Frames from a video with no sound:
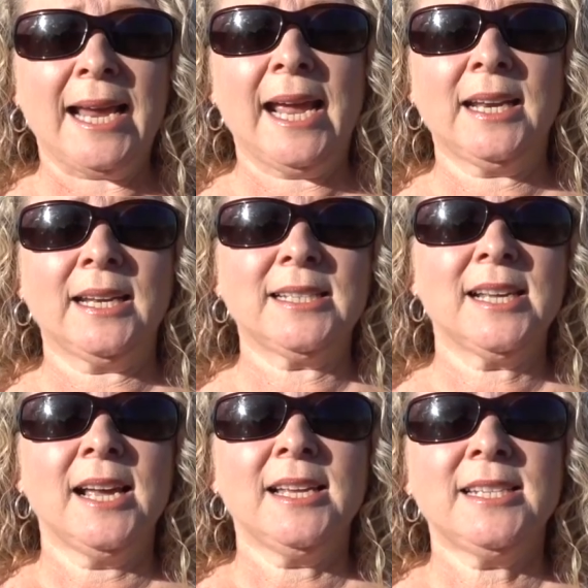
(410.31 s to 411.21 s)
Again,
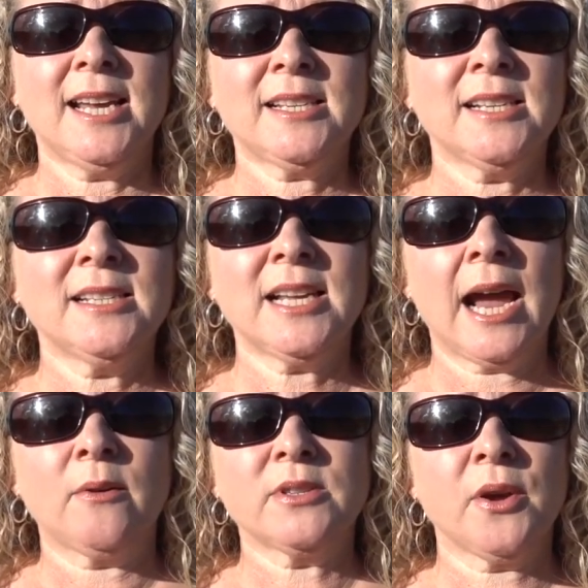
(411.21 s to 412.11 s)
it's Texas,
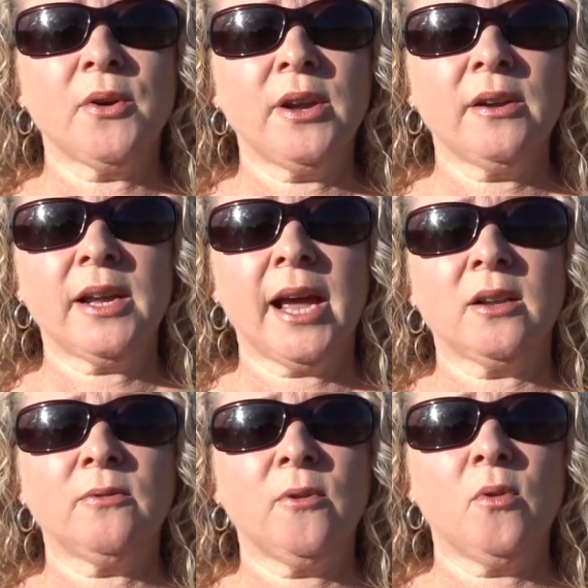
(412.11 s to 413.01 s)
Arizona,
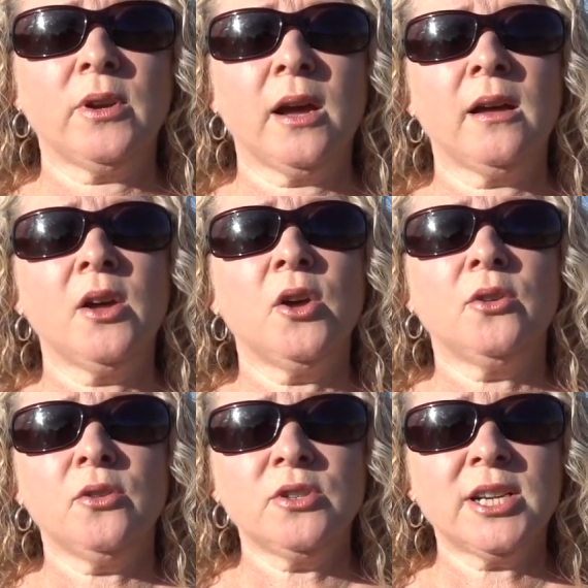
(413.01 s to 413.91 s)
California,
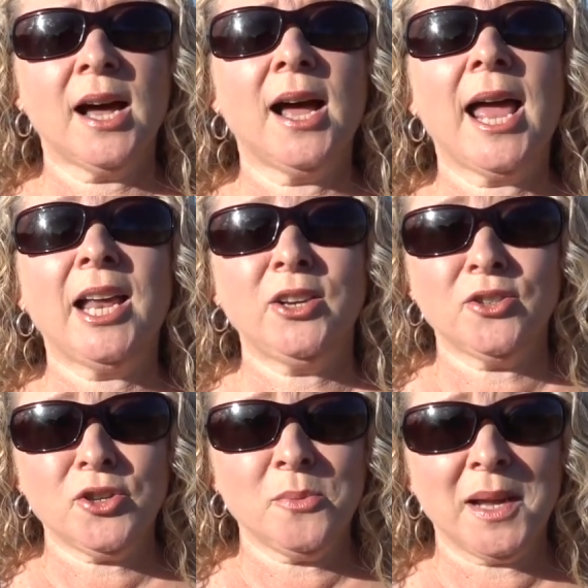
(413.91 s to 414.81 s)
Utah, and
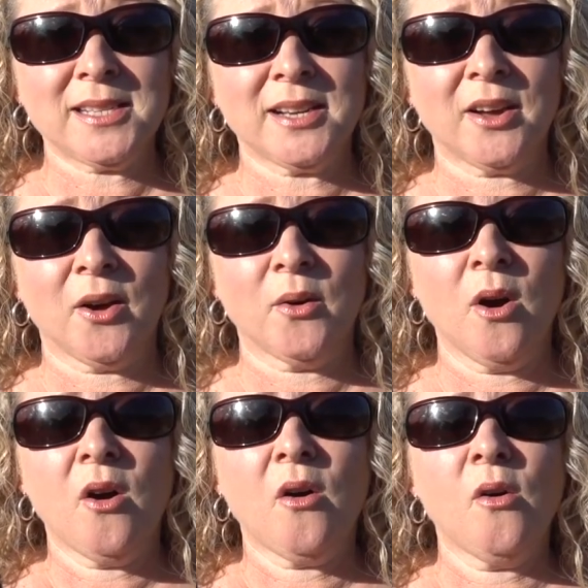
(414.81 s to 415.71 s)
New Mexico.
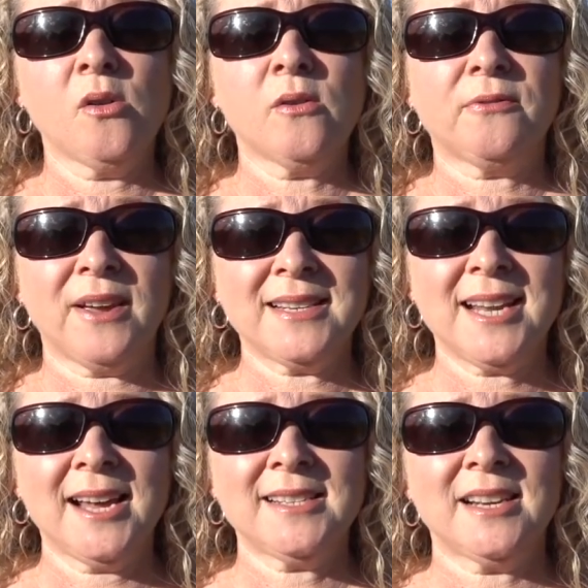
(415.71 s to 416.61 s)
All
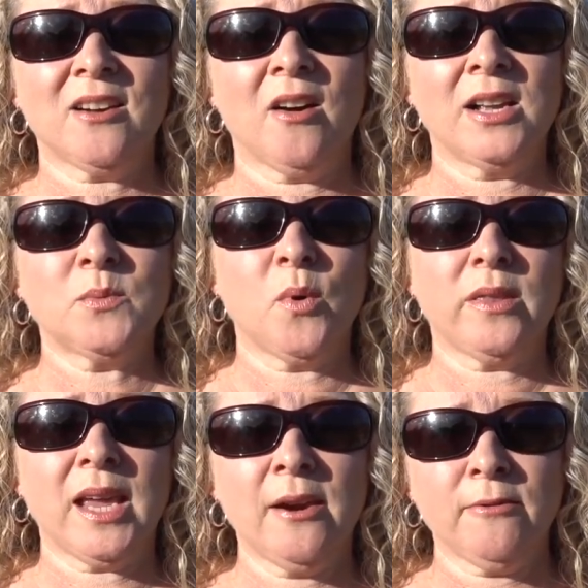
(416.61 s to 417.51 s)
fantastic guides
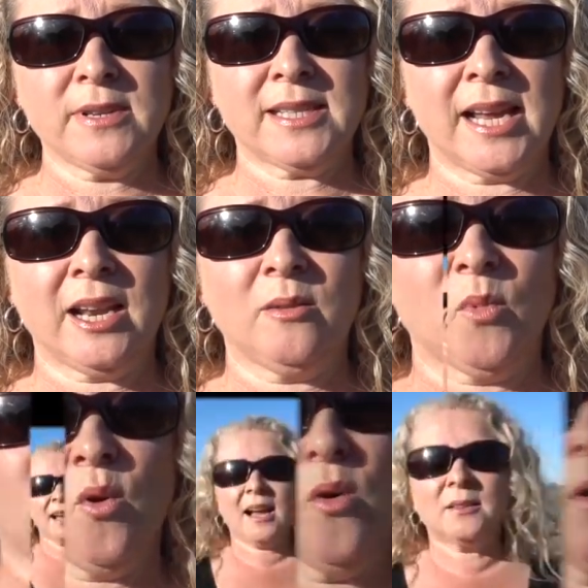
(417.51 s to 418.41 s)
worth every cent and
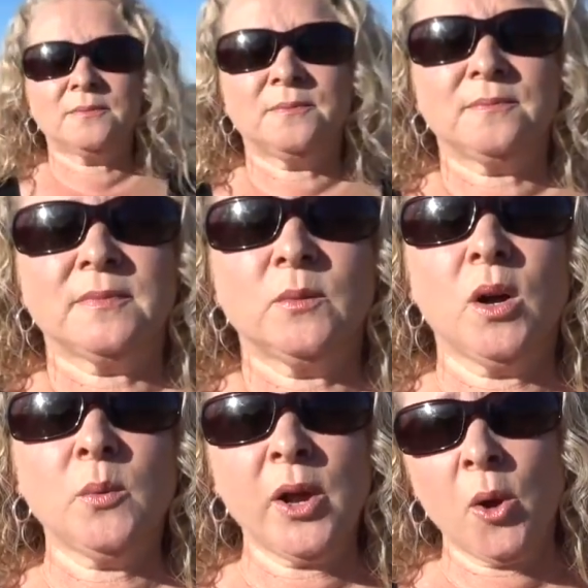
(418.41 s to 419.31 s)
more.
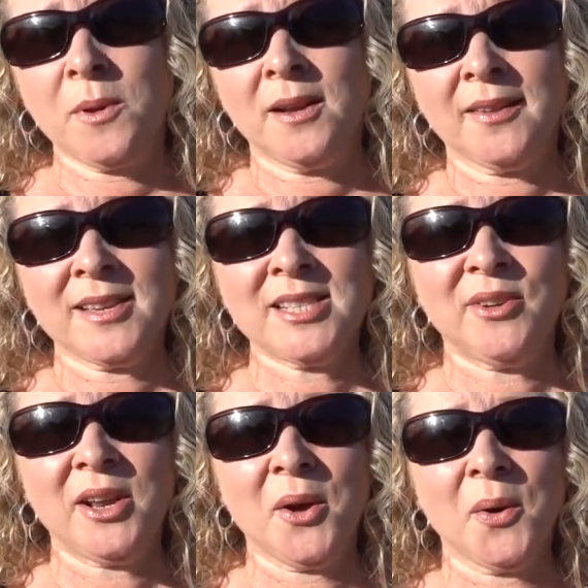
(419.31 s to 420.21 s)
Well, we hope you like this
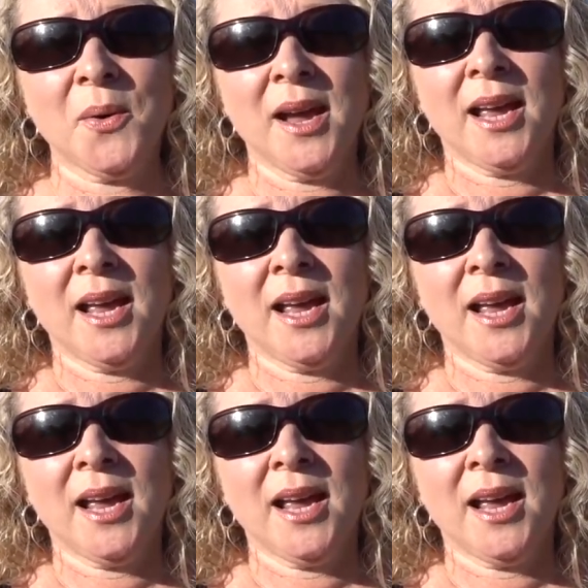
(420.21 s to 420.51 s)
video.